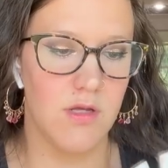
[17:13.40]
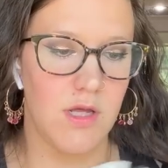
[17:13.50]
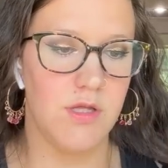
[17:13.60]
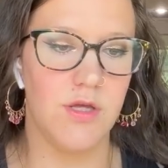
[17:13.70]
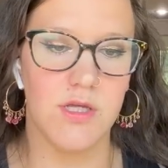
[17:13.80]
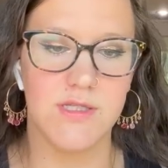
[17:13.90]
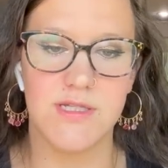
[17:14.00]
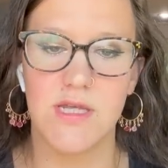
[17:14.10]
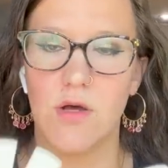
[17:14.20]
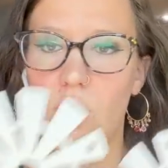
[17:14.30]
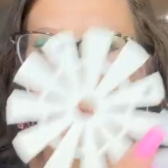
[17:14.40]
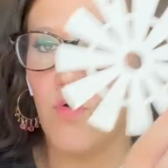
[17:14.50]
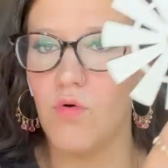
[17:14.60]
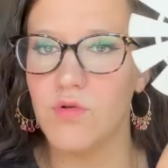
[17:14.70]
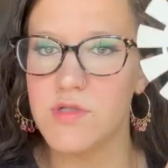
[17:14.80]
And you can see the
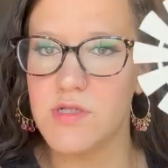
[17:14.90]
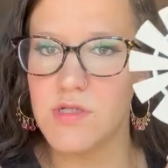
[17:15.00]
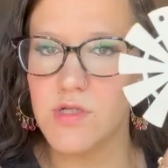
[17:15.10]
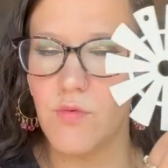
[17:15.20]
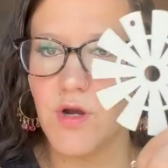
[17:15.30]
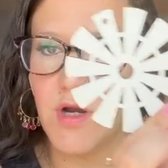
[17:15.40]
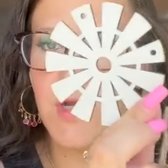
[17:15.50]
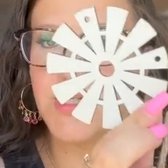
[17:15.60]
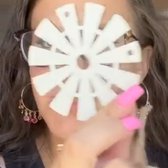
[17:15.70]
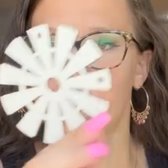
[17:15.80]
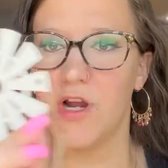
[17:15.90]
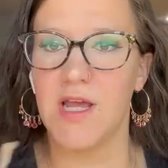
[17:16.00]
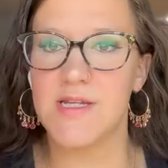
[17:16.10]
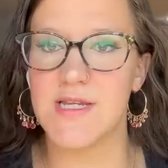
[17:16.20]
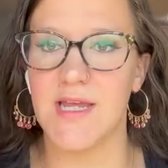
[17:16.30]
holes, so where you can string
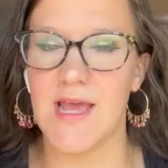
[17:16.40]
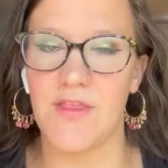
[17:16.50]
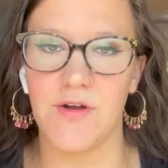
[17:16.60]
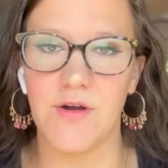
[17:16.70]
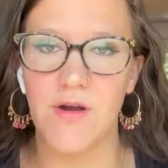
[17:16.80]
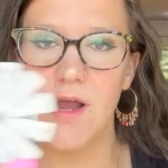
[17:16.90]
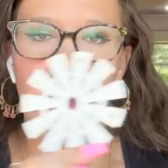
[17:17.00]
it together,